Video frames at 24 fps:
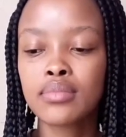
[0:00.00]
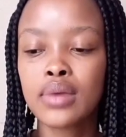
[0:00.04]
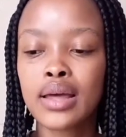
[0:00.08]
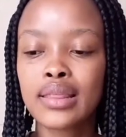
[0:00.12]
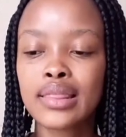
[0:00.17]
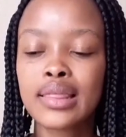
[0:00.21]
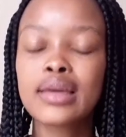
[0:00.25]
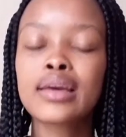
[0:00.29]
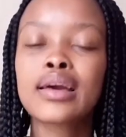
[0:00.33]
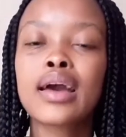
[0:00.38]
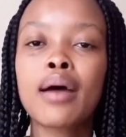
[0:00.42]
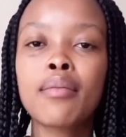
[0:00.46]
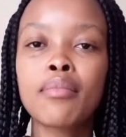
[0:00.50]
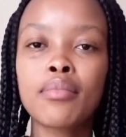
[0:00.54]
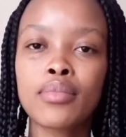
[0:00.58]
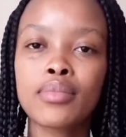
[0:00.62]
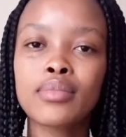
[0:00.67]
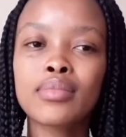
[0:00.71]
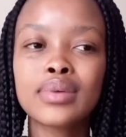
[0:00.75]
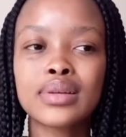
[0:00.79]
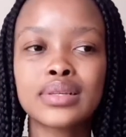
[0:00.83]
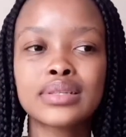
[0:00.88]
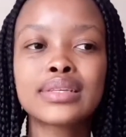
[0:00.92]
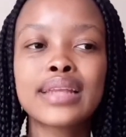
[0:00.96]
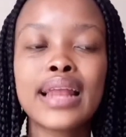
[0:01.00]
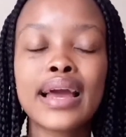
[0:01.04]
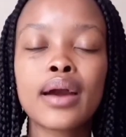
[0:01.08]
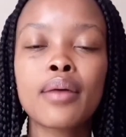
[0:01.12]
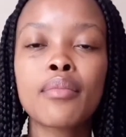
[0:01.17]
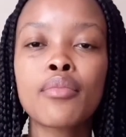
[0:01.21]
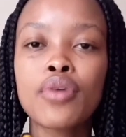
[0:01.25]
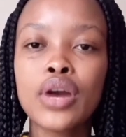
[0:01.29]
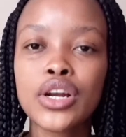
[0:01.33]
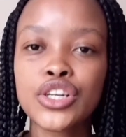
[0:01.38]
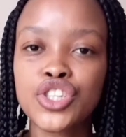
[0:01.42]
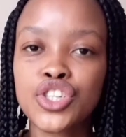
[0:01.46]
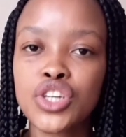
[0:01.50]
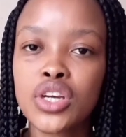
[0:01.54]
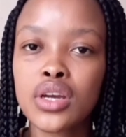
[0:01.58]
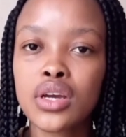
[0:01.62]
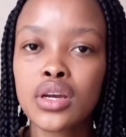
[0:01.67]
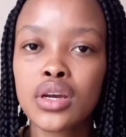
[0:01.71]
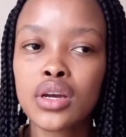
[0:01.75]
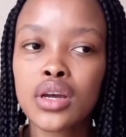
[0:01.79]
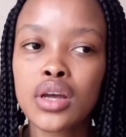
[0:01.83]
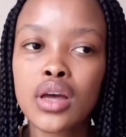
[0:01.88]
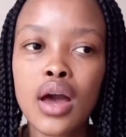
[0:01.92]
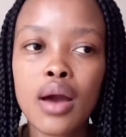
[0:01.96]
think it's like I'm
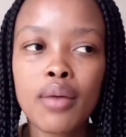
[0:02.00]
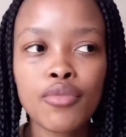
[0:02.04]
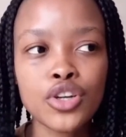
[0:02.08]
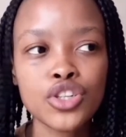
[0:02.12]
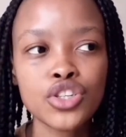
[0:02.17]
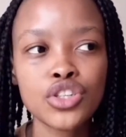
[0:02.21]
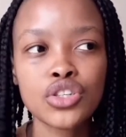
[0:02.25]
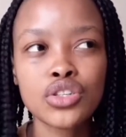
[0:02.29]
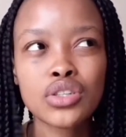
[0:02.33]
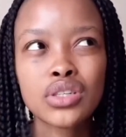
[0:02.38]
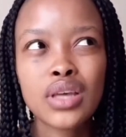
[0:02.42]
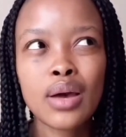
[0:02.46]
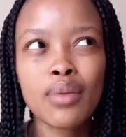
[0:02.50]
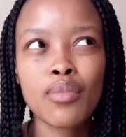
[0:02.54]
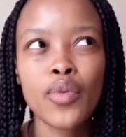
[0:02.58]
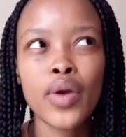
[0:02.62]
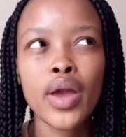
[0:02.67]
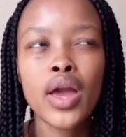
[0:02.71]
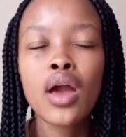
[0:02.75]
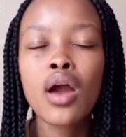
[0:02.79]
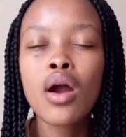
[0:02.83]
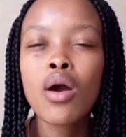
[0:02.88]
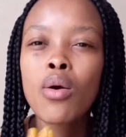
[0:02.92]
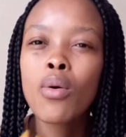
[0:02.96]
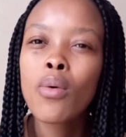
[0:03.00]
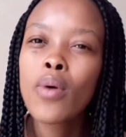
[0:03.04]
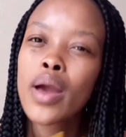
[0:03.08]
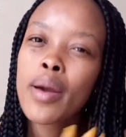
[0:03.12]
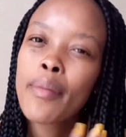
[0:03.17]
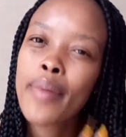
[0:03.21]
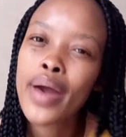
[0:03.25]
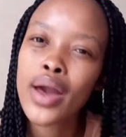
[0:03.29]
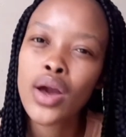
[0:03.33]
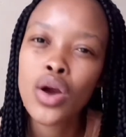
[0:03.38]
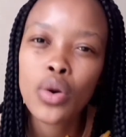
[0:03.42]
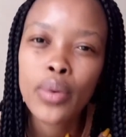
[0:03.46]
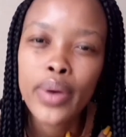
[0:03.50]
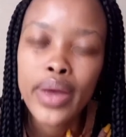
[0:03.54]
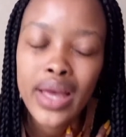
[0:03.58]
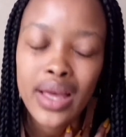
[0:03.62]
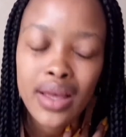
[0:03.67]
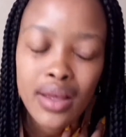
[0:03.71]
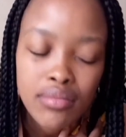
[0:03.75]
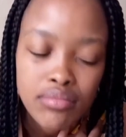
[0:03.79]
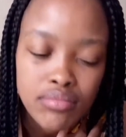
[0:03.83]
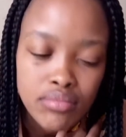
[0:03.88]
rushing to somewhere. Where am I going?